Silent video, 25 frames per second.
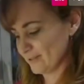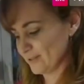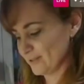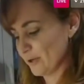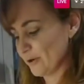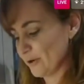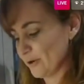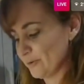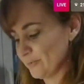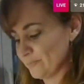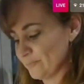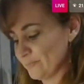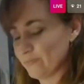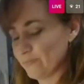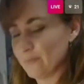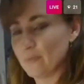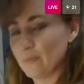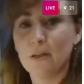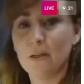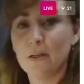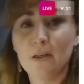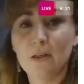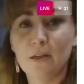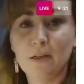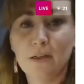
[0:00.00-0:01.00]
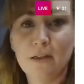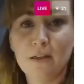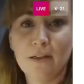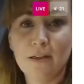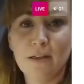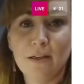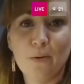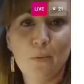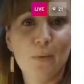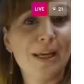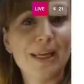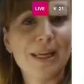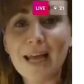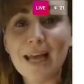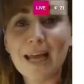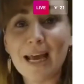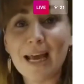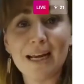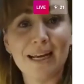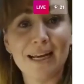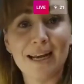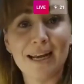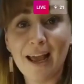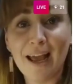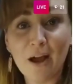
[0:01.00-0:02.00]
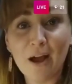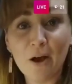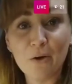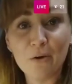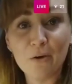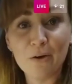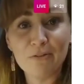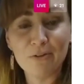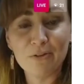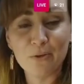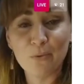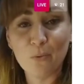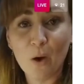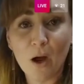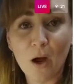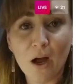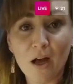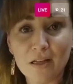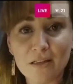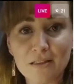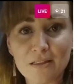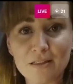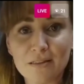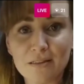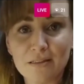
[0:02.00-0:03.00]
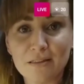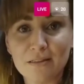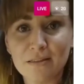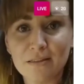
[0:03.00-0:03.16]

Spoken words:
I'm not going to add it now. You can add it now.